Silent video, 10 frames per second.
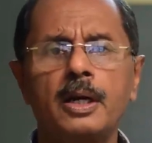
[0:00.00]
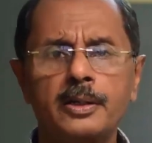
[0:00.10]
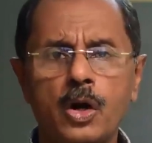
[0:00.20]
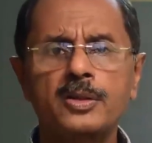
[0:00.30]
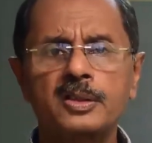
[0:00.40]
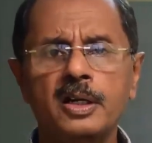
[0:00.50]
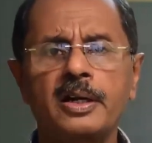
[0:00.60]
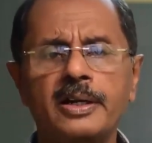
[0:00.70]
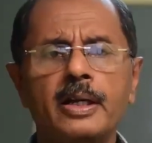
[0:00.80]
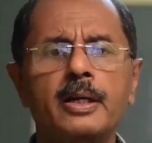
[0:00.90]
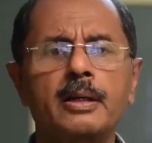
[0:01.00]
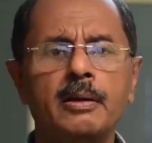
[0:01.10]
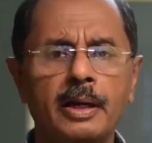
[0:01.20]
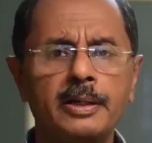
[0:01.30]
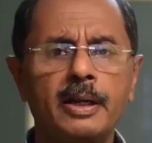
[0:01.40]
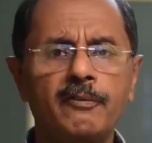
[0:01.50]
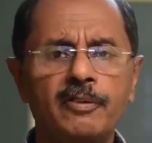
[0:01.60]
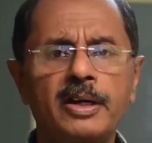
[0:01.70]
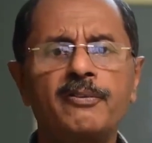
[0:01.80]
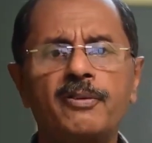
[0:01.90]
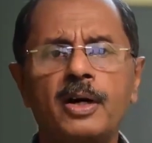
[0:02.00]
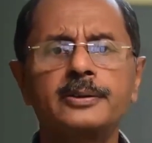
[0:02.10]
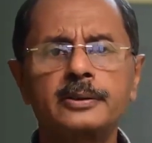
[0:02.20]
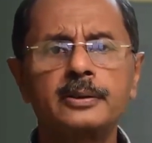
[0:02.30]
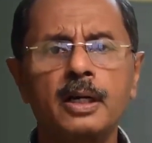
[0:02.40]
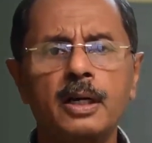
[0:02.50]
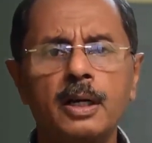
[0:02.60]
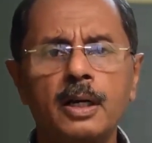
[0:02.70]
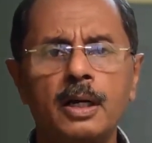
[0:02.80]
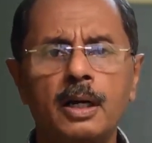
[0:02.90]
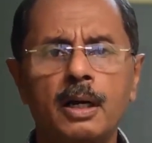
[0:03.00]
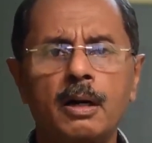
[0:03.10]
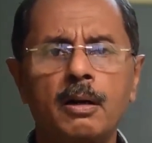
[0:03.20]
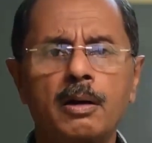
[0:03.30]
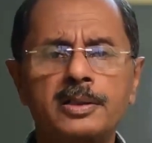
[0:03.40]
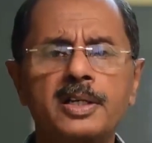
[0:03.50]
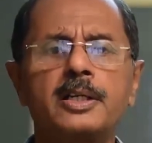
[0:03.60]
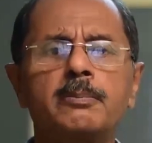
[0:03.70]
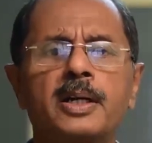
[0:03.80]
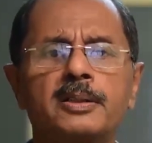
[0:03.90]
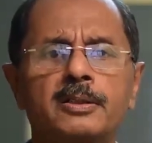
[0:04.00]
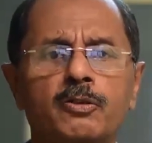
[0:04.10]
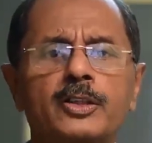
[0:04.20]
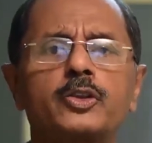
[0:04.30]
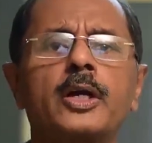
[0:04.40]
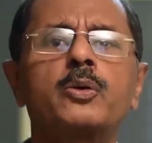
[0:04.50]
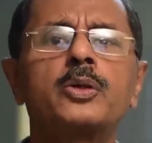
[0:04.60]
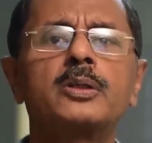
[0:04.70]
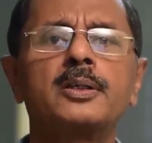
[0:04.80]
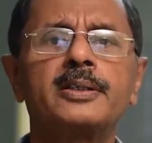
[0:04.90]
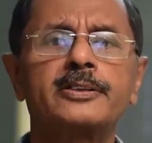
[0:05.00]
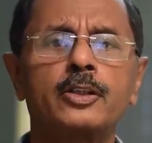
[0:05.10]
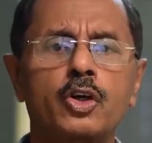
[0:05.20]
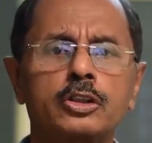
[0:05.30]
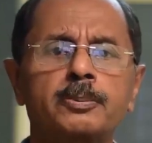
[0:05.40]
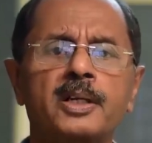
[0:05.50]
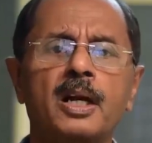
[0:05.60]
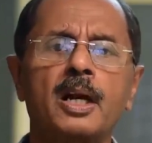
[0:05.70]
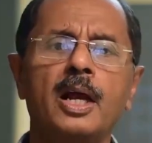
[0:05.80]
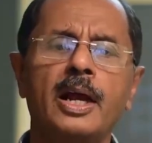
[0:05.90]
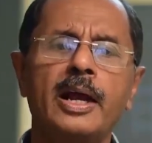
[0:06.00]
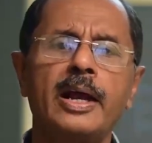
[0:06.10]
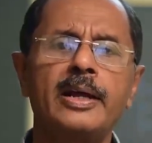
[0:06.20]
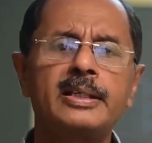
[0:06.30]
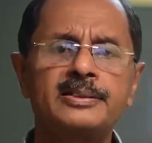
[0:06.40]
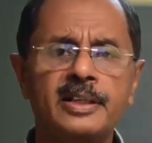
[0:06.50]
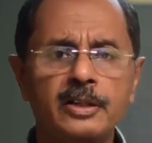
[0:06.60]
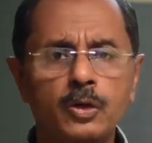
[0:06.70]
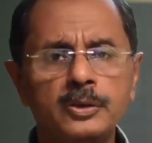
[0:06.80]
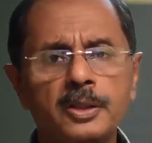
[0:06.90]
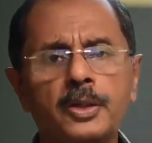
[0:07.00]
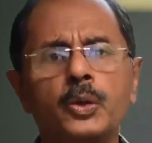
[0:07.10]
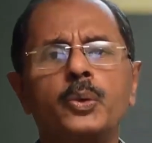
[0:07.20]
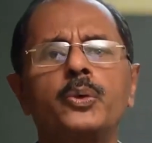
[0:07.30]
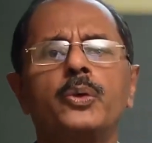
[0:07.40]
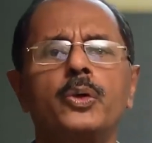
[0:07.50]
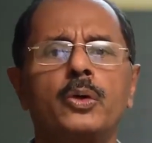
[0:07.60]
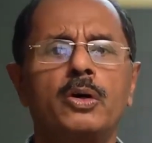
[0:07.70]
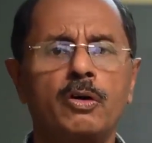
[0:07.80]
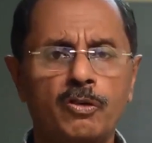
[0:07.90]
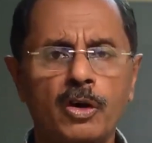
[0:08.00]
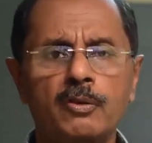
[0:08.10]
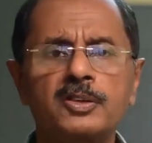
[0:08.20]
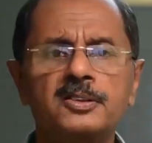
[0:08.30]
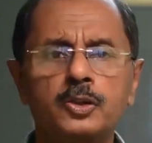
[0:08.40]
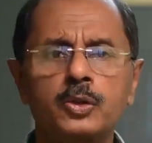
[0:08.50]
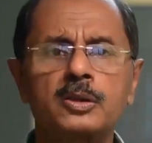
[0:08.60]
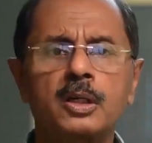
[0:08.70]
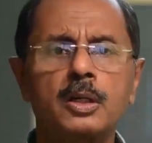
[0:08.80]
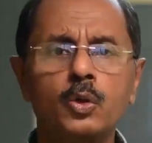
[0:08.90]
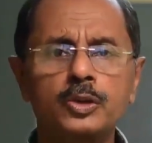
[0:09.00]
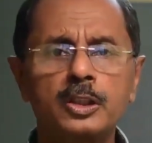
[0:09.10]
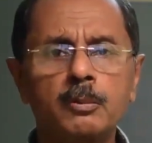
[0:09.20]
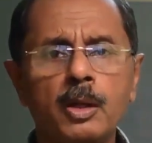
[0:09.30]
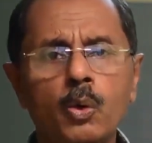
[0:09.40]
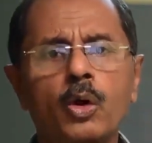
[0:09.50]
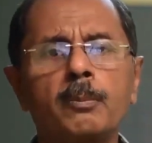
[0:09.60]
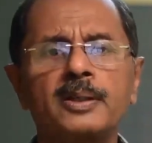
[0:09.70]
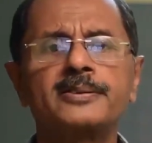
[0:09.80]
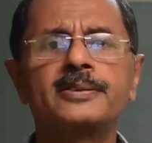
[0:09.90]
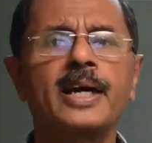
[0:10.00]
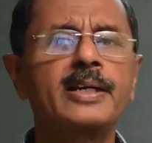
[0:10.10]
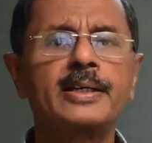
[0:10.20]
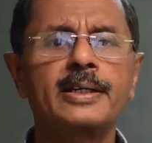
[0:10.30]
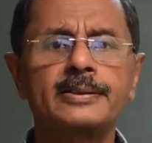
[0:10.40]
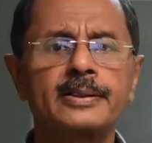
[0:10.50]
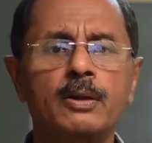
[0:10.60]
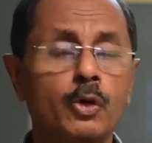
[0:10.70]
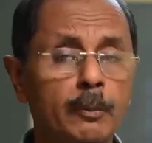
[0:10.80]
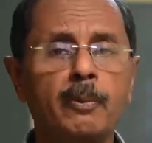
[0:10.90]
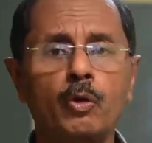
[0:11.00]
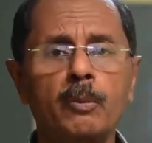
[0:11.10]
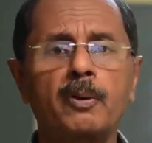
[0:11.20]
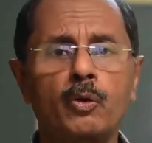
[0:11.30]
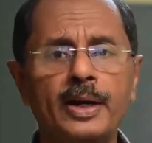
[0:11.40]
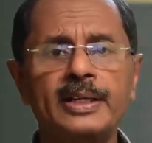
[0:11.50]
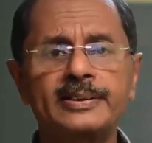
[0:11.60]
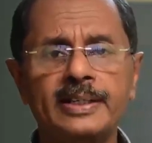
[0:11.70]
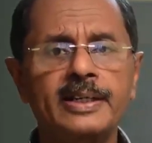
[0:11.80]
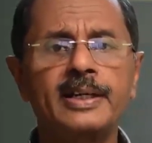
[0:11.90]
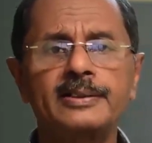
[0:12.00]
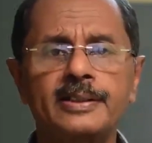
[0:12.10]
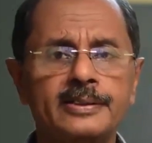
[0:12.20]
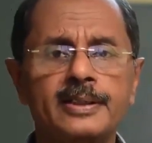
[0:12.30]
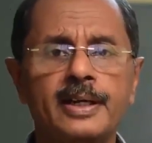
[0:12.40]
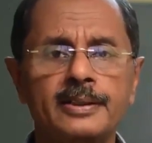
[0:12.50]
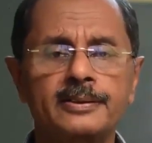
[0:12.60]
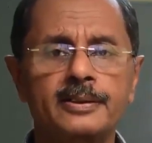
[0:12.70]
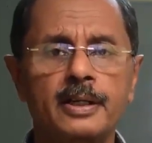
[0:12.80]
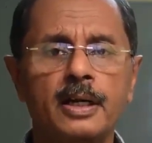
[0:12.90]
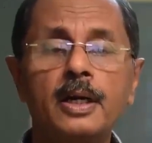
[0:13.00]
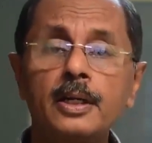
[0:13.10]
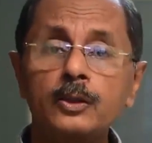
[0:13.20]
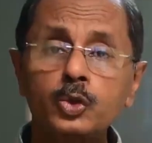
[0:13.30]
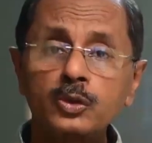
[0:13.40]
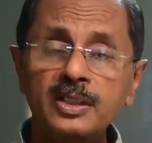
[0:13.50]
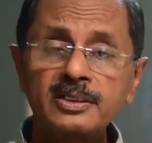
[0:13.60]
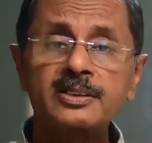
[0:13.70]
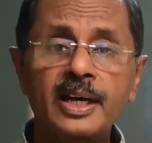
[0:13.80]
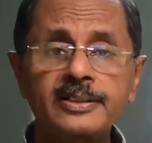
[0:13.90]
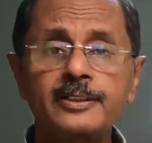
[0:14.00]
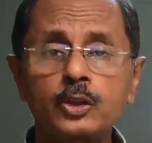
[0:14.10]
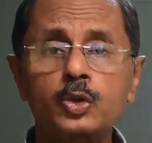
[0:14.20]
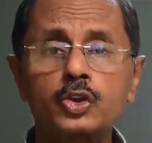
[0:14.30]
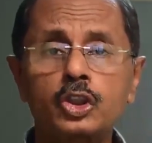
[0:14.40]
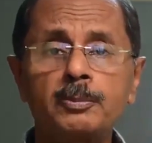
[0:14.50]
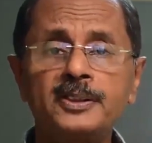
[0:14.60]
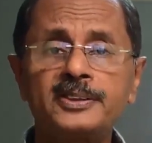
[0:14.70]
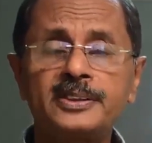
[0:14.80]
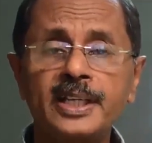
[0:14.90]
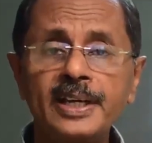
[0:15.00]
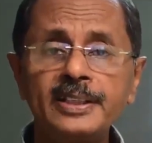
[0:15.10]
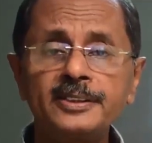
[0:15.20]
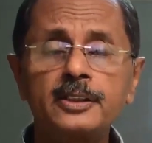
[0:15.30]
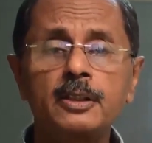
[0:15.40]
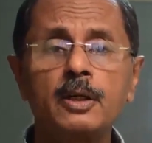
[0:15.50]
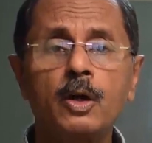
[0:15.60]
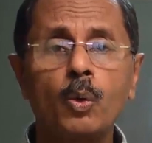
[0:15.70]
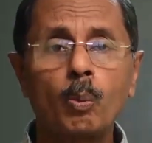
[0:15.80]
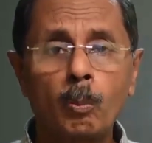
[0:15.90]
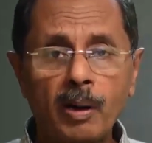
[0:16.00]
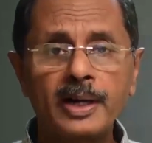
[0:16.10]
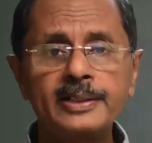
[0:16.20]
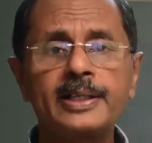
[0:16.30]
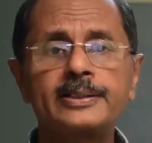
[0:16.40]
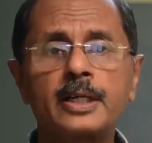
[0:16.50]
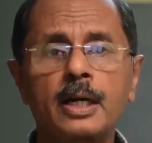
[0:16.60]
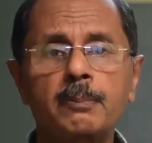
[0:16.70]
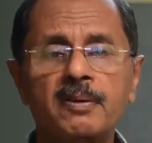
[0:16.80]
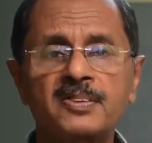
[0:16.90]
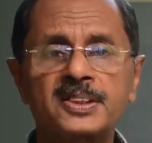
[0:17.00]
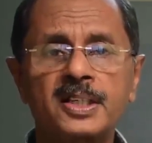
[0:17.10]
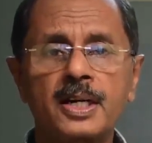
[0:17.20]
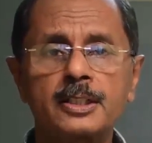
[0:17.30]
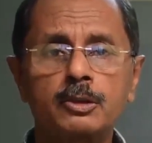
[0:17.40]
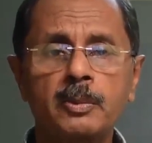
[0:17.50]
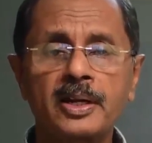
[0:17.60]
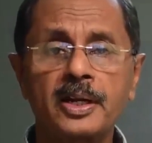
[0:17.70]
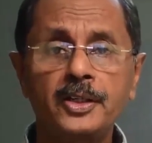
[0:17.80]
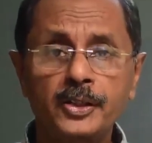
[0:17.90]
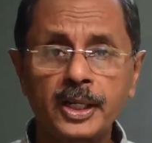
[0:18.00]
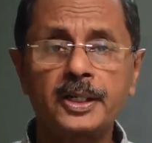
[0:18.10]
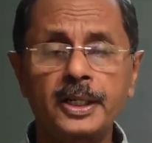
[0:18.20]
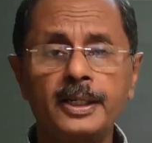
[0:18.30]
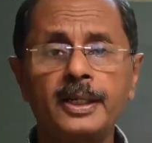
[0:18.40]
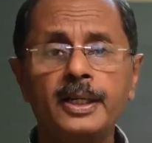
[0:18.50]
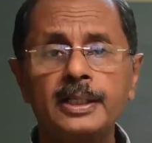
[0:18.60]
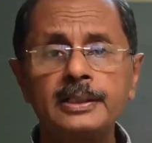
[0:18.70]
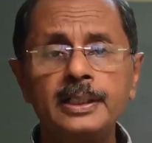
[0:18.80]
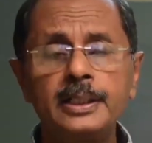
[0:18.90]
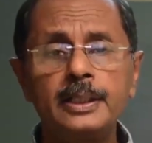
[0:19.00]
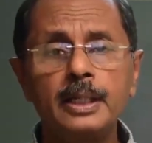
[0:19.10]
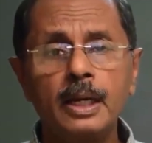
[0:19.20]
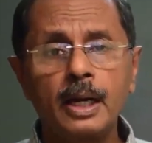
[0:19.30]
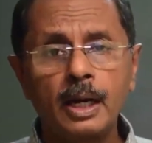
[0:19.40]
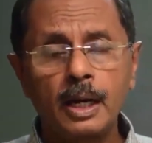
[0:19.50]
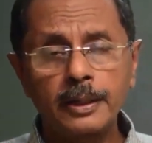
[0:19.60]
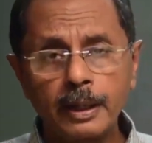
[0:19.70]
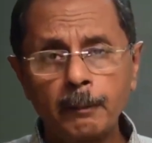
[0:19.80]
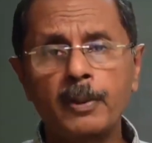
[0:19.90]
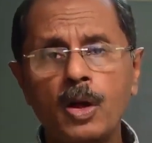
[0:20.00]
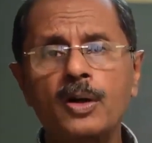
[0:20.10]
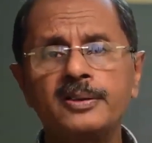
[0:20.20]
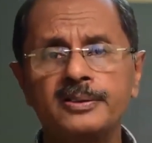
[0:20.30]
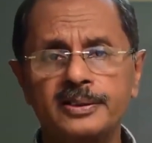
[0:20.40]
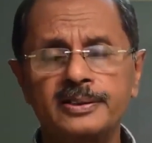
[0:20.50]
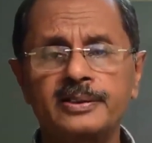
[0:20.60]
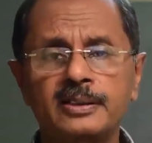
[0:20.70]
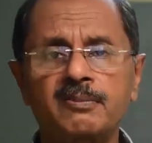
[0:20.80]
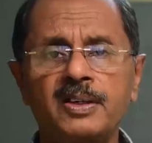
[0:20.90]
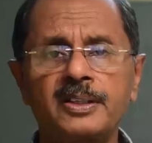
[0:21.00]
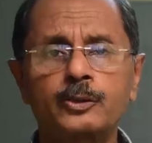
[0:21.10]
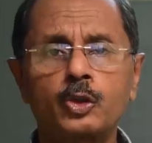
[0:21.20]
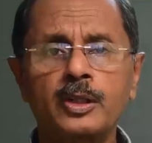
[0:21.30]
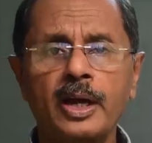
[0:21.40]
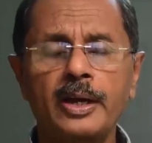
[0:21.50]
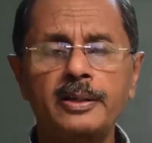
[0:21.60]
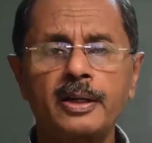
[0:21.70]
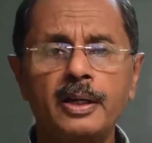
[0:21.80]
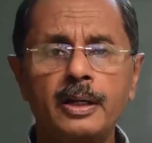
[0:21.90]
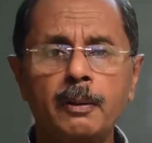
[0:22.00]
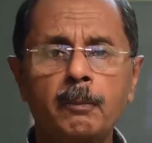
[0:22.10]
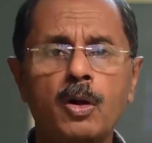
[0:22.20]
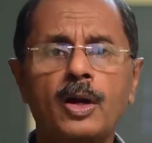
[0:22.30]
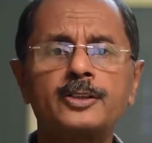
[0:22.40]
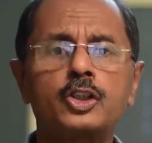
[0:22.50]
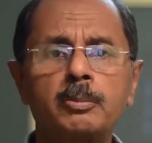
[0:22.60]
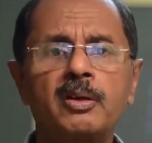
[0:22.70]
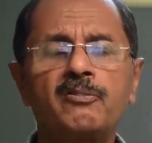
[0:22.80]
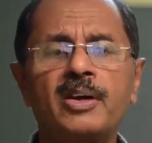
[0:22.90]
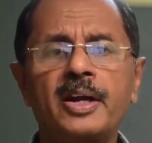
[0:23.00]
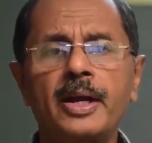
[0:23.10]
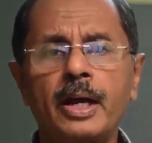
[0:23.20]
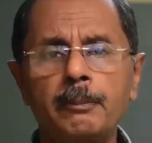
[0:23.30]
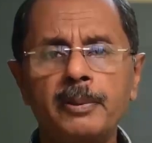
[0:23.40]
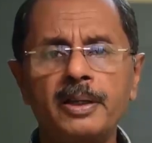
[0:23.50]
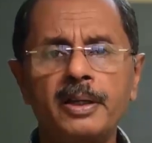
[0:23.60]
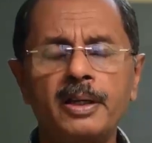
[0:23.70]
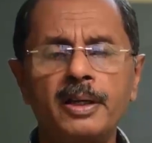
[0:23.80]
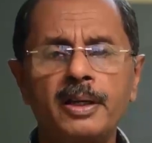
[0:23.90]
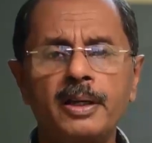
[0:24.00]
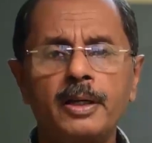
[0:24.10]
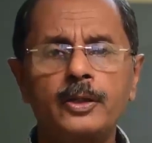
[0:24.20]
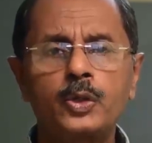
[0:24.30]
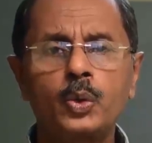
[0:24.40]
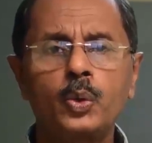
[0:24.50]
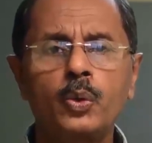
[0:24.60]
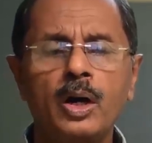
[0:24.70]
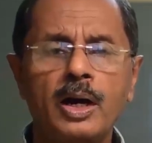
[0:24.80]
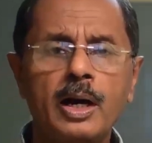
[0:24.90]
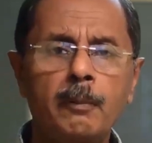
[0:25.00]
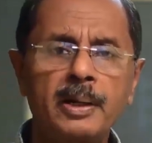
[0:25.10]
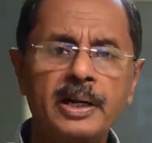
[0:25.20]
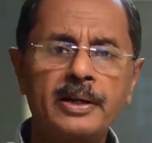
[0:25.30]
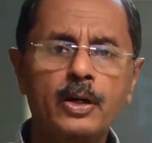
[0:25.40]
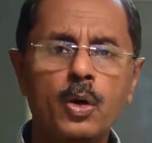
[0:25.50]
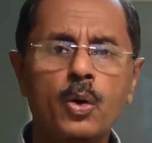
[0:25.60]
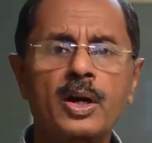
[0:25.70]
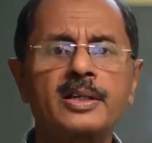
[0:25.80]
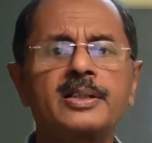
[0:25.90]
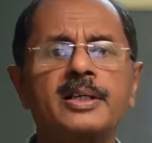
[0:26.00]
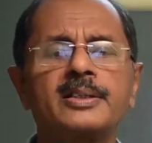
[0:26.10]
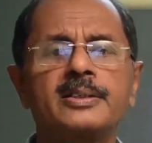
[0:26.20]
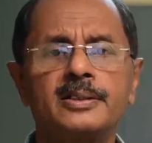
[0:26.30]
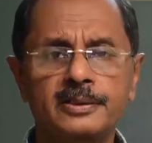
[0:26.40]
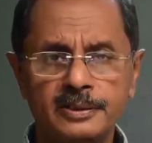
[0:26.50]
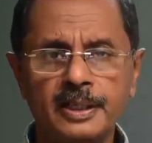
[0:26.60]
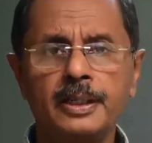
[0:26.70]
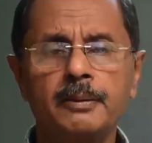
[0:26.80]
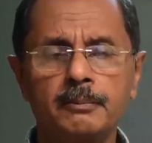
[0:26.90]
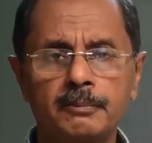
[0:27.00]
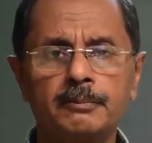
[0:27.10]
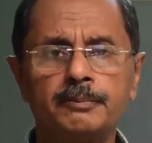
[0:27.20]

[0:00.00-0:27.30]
doctor and I can get a very fast treatment. Why should I go to the ESI hospital and stand on the queue for hours together, losing me 1 month's salary, etc., one day's attendance, etc., etc. So this attitude should be changed by the HR professionals, by educating the employees in such a way so that employees should be very happy to come and enroll under the scheme.